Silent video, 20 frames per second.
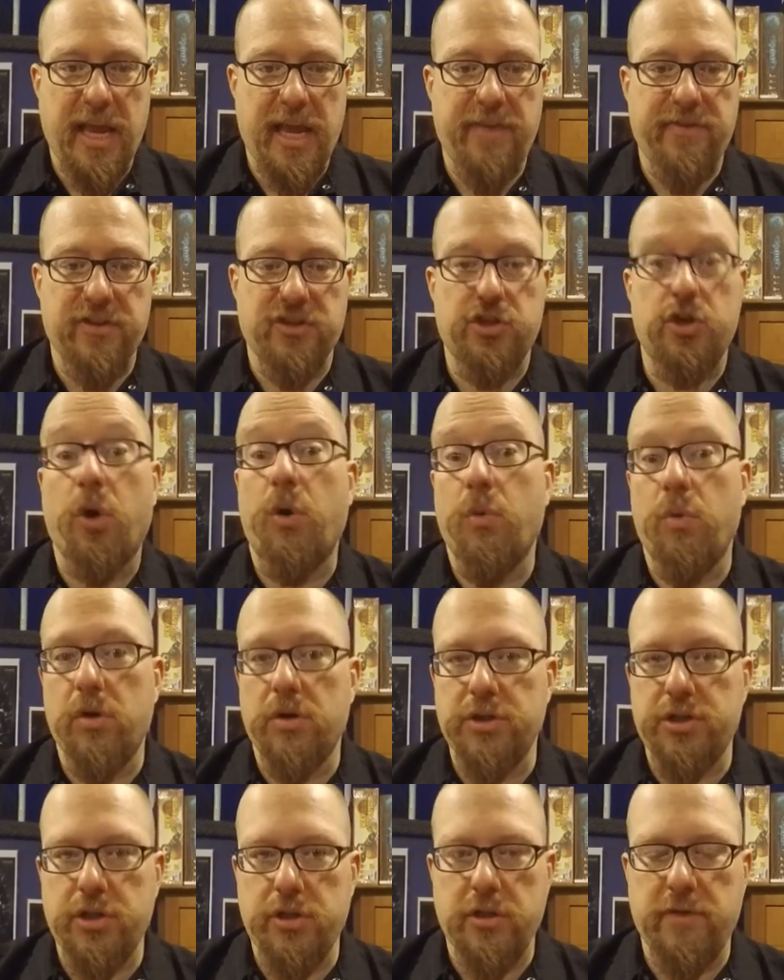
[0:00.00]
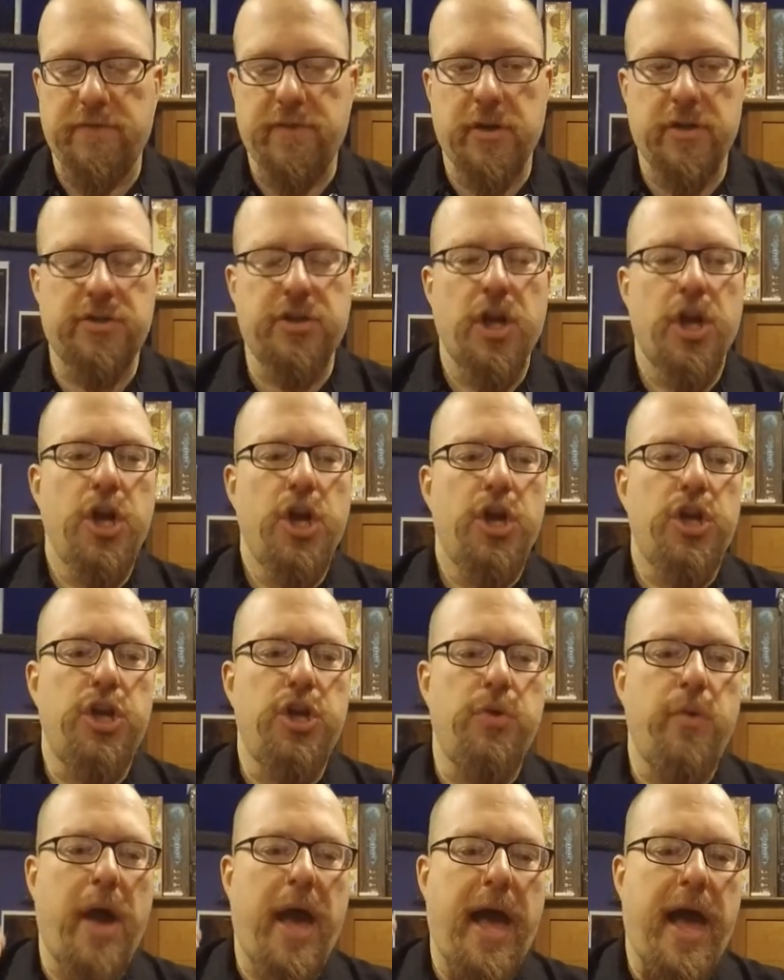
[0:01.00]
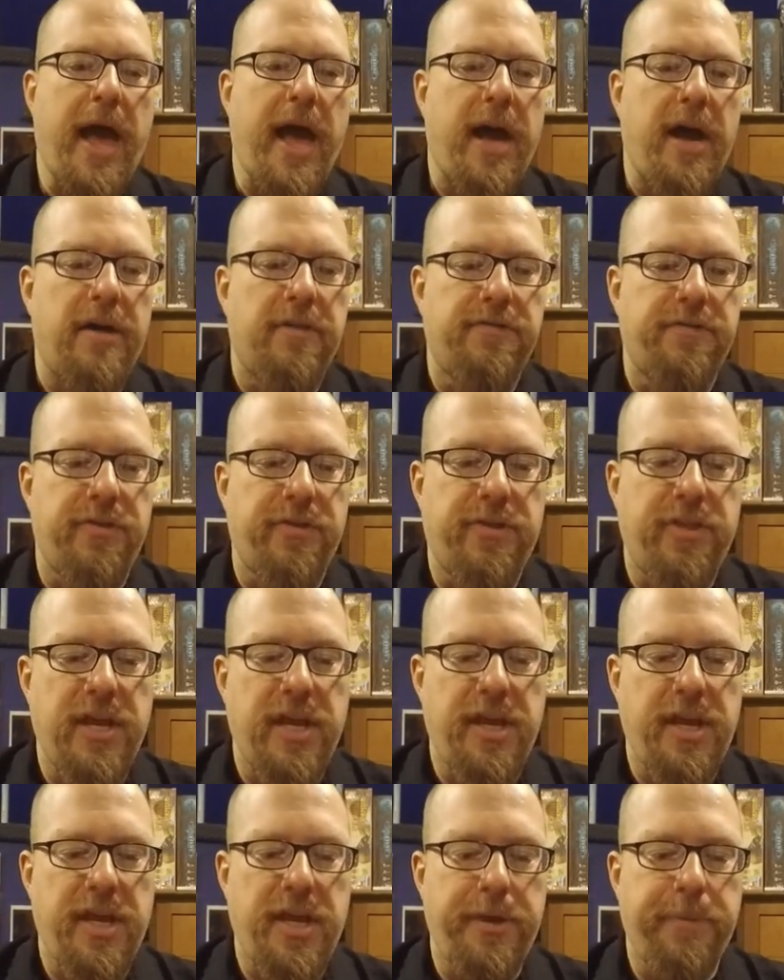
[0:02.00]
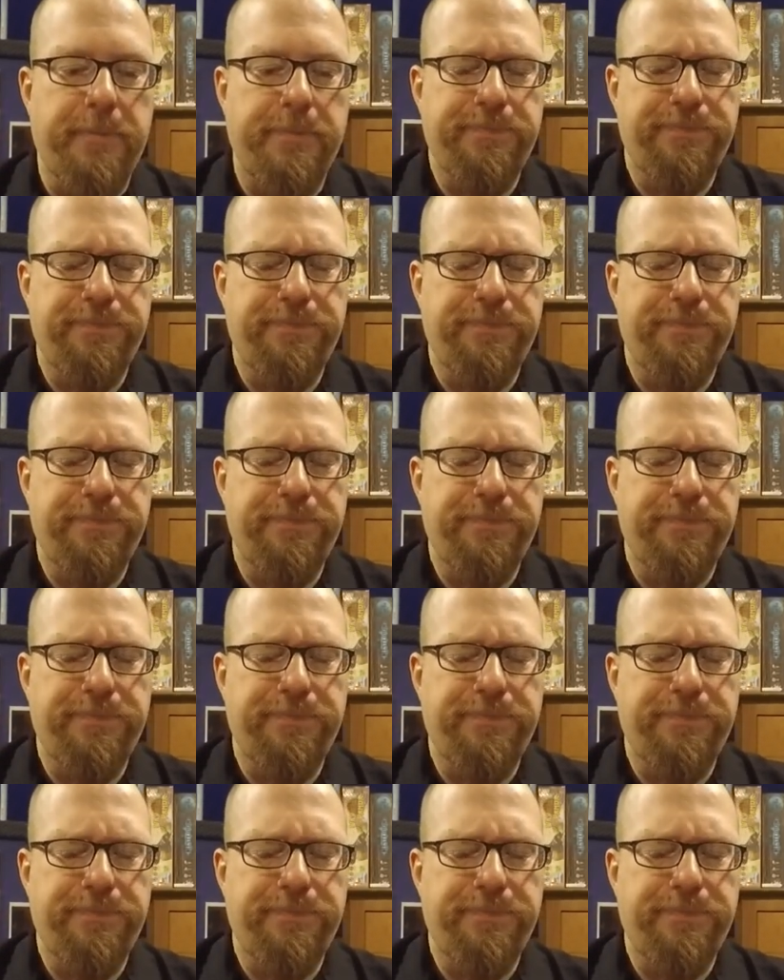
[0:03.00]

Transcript: in the Star Wars universe. You have the